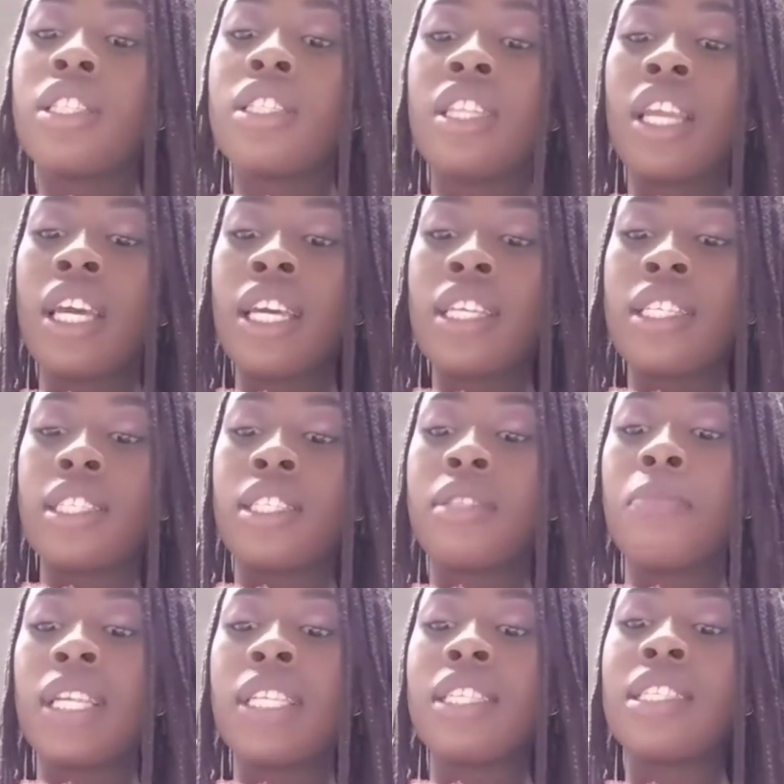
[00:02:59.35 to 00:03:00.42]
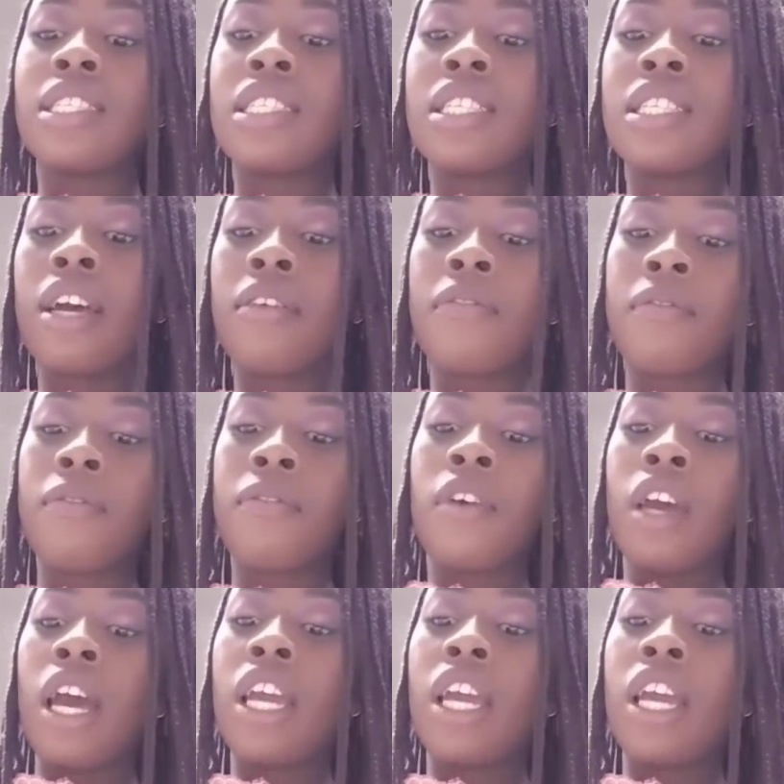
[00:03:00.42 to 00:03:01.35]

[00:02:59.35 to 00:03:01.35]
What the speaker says: It's nice, but it's tough